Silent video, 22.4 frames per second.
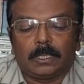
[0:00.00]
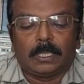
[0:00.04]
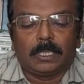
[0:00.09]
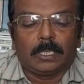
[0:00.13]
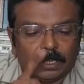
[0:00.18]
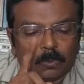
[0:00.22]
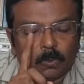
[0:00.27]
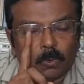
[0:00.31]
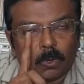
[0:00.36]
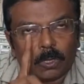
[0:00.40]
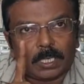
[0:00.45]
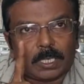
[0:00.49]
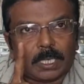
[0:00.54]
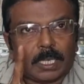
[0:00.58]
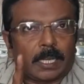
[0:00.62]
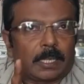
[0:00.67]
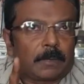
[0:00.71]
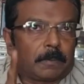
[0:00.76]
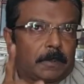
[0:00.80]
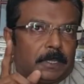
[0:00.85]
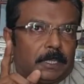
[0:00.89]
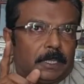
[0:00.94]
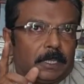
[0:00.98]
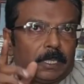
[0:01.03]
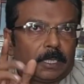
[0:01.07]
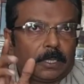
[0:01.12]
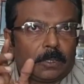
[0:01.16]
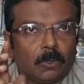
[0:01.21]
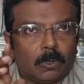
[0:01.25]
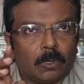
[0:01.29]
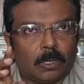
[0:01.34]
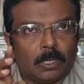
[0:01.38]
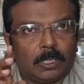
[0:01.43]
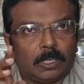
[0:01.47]
the 4 color bands
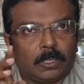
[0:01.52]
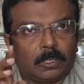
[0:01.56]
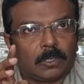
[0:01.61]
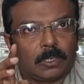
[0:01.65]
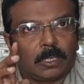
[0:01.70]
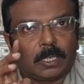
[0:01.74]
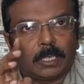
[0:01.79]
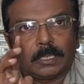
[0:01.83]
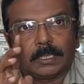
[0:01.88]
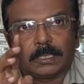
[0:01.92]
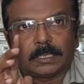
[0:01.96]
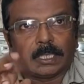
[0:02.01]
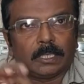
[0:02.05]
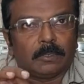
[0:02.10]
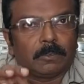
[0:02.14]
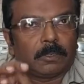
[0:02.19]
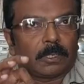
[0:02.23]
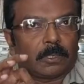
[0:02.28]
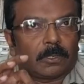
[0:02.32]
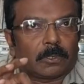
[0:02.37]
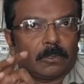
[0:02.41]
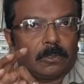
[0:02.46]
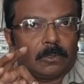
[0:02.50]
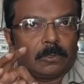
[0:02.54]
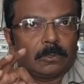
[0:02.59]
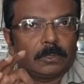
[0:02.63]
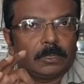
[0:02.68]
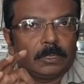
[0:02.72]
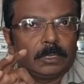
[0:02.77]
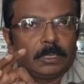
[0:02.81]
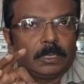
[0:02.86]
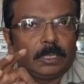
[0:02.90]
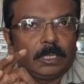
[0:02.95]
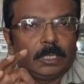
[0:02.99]
on a resistor,
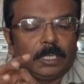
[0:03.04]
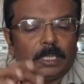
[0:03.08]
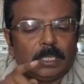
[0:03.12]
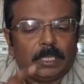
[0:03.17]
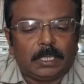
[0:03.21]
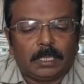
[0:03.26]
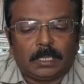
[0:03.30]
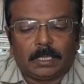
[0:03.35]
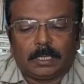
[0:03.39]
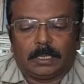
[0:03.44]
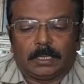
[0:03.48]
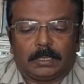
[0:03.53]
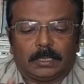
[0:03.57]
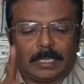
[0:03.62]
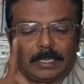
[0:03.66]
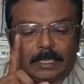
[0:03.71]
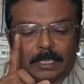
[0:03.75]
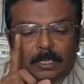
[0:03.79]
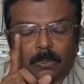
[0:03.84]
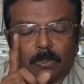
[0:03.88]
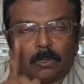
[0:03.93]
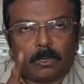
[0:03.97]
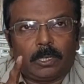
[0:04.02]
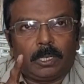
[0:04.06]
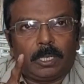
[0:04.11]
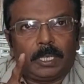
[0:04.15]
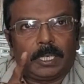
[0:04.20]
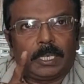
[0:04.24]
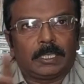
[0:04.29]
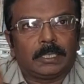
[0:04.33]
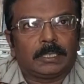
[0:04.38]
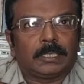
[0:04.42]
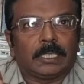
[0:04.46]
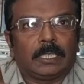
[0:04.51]
one will be either gold
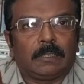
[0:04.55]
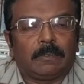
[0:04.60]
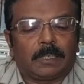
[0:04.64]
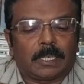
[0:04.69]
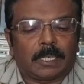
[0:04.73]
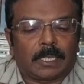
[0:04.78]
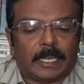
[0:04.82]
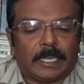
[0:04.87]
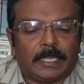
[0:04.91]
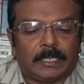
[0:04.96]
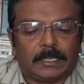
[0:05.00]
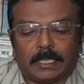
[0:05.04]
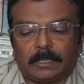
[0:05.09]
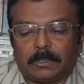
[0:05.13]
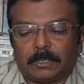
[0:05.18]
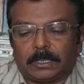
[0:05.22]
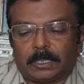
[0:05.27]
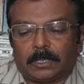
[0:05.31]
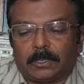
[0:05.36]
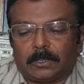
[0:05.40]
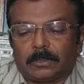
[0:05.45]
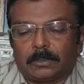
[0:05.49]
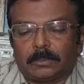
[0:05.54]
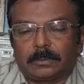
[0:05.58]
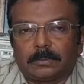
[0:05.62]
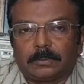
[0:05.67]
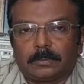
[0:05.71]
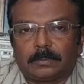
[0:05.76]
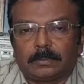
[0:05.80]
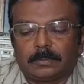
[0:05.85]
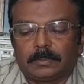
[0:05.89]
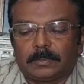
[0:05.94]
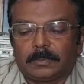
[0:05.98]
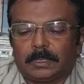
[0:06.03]
or silver.
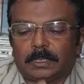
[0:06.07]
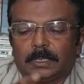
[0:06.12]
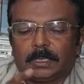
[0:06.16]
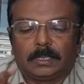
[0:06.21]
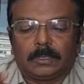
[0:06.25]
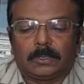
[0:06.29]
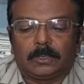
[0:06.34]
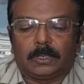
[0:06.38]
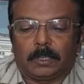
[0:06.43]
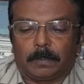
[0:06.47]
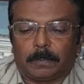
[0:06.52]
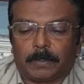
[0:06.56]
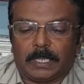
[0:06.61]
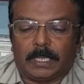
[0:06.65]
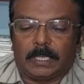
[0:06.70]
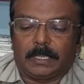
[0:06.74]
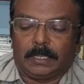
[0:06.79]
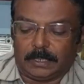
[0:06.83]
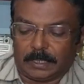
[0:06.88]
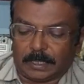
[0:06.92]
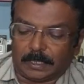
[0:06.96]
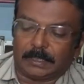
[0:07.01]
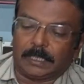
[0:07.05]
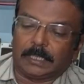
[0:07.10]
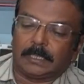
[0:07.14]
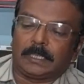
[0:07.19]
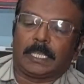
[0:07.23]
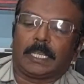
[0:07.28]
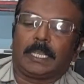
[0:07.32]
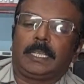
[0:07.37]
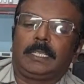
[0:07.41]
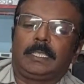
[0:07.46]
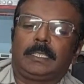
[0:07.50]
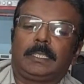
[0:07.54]
This band should be placed
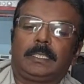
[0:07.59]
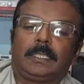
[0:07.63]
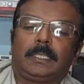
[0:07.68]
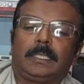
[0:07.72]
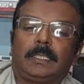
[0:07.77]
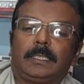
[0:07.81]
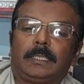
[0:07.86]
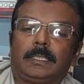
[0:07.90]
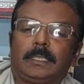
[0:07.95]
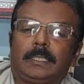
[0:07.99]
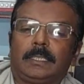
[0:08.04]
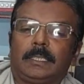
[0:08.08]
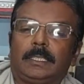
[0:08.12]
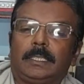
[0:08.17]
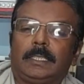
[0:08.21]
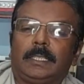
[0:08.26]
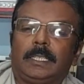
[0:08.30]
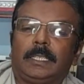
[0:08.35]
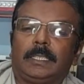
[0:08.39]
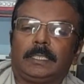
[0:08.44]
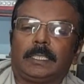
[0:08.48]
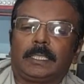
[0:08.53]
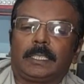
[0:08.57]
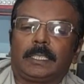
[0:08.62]
on the right side.